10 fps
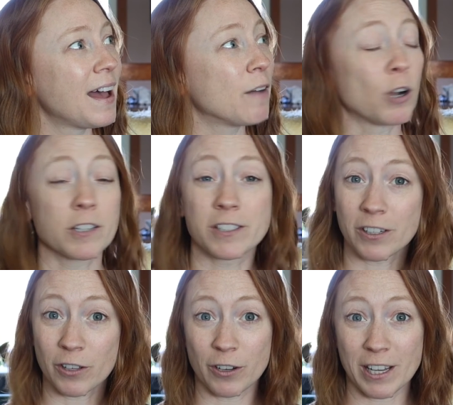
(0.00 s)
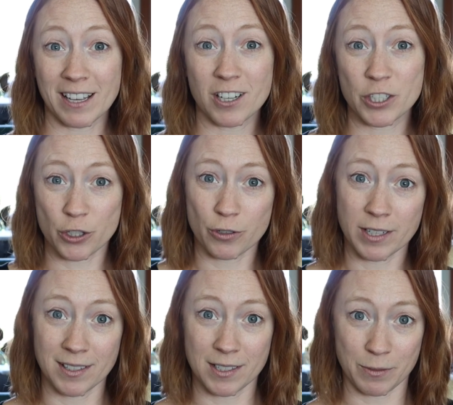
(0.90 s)
And we're also going to go get our
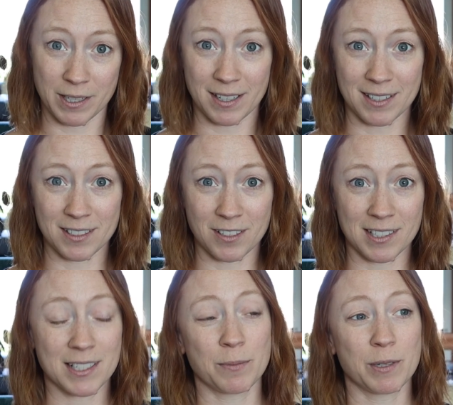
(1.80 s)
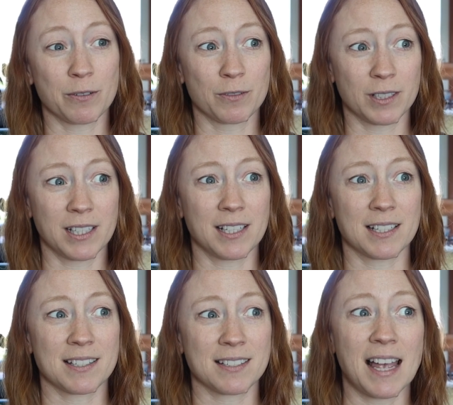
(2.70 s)
tree this weekend, so that's going to be a really
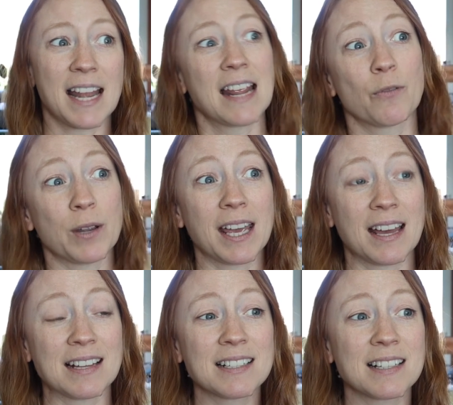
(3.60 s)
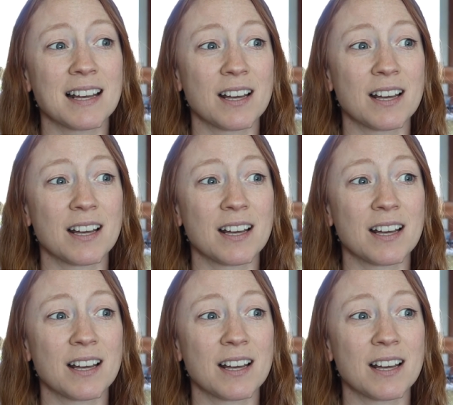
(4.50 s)
exciting weekend.